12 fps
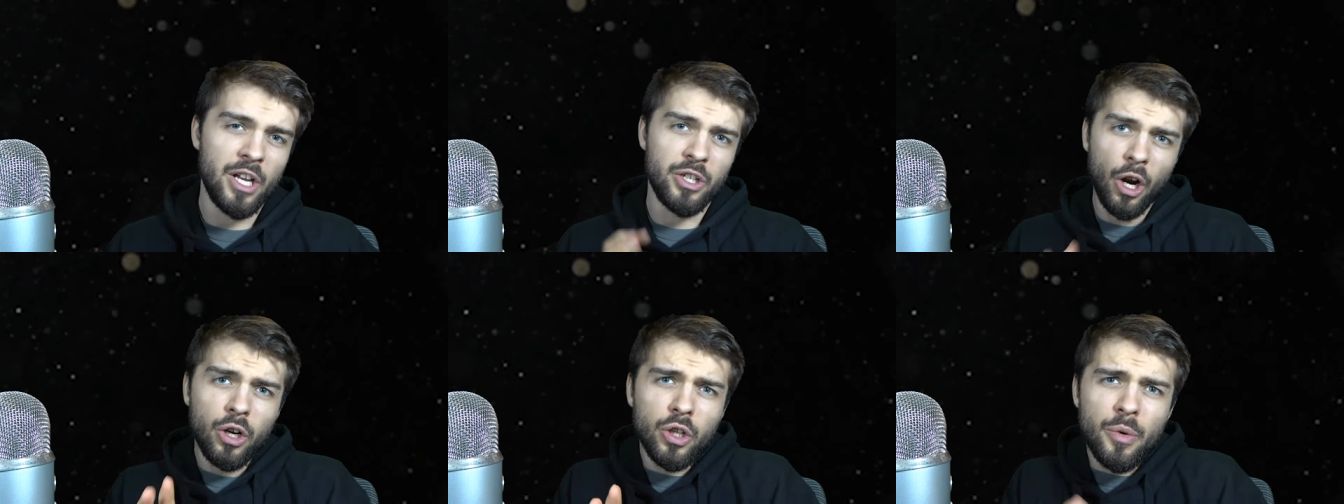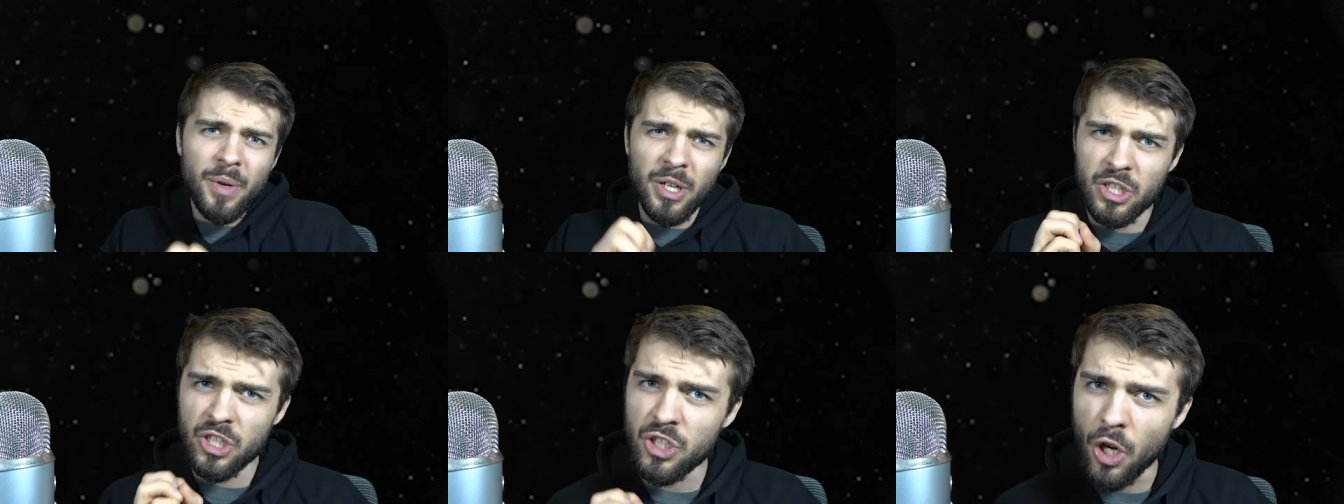Not only are we going to
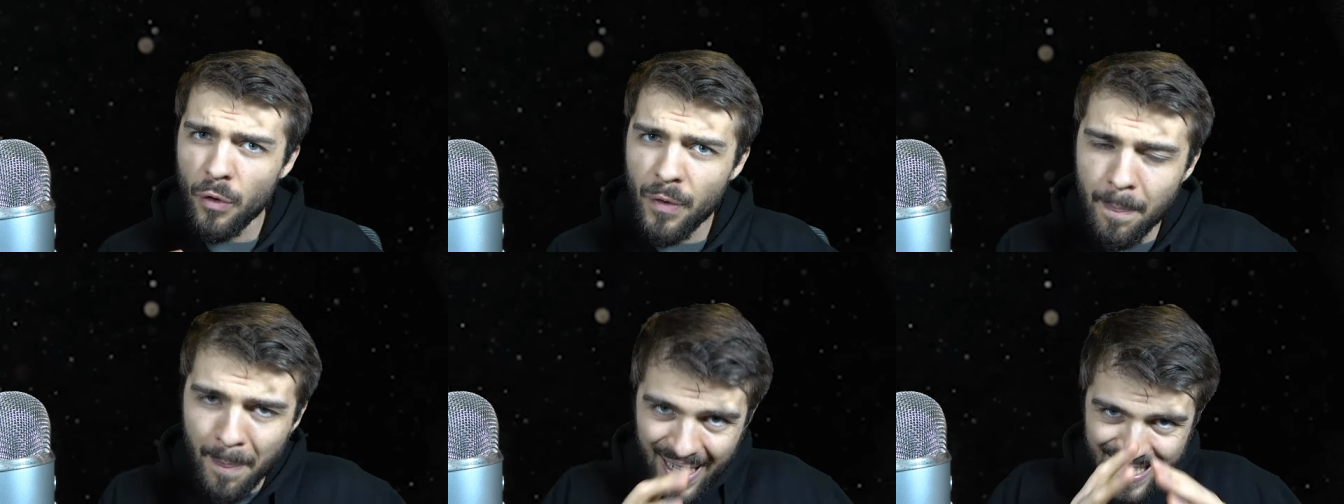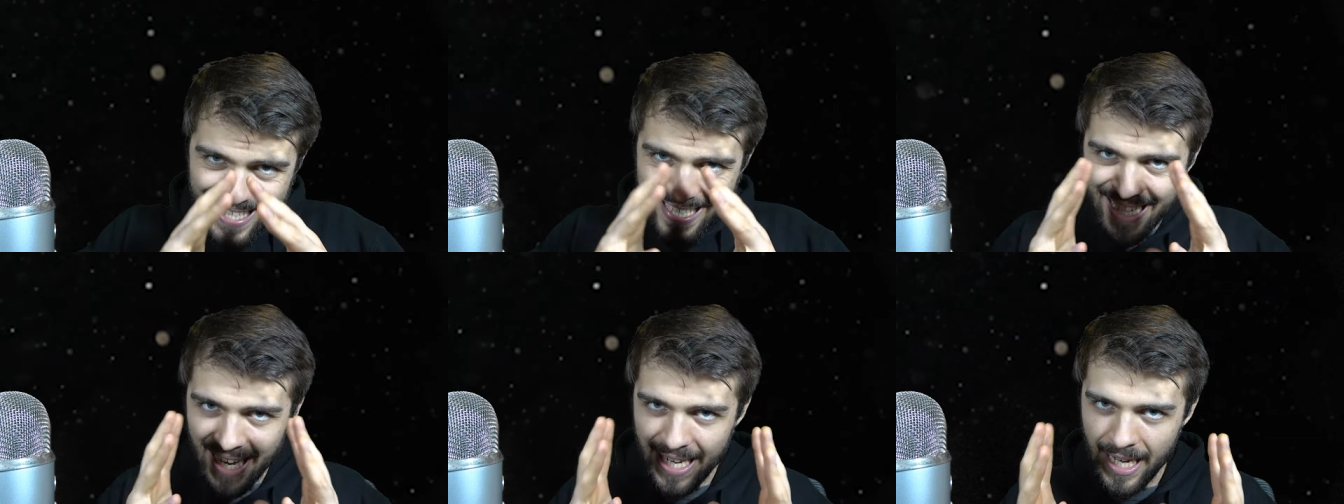solve it by
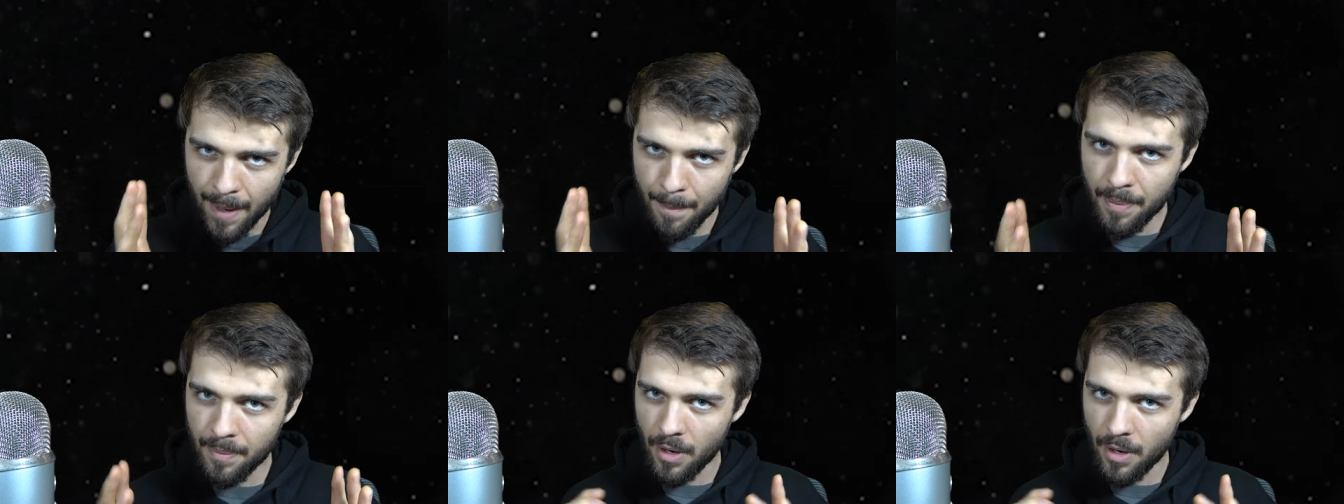setting up